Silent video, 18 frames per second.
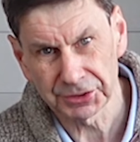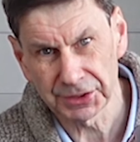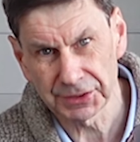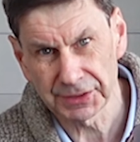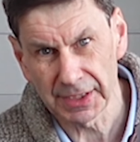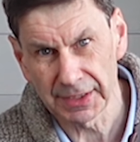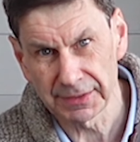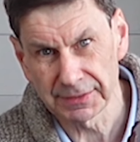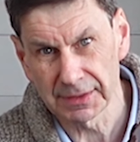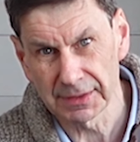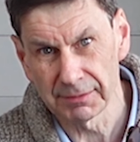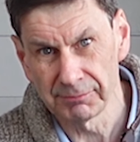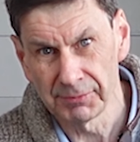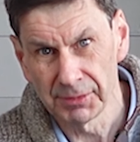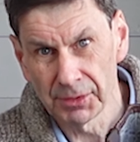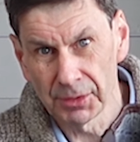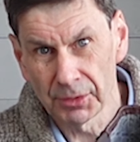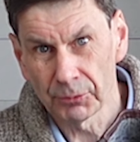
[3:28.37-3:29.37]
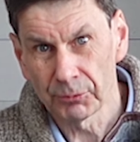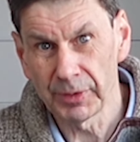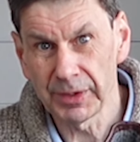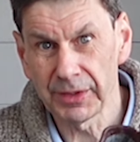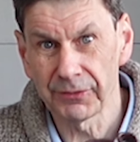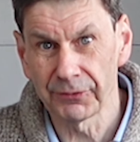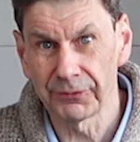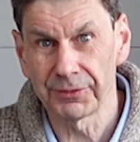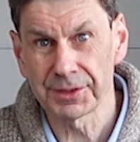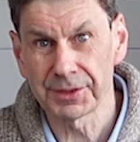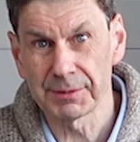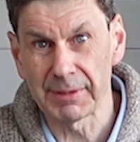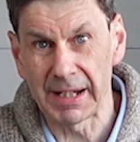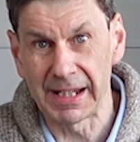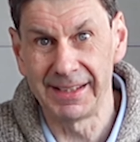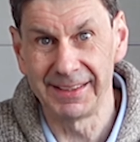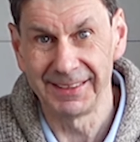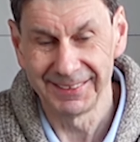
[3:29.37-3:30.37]
She said, um, we thought
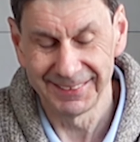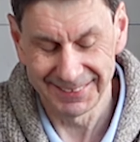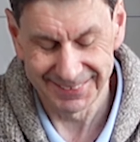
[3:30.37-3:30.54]
about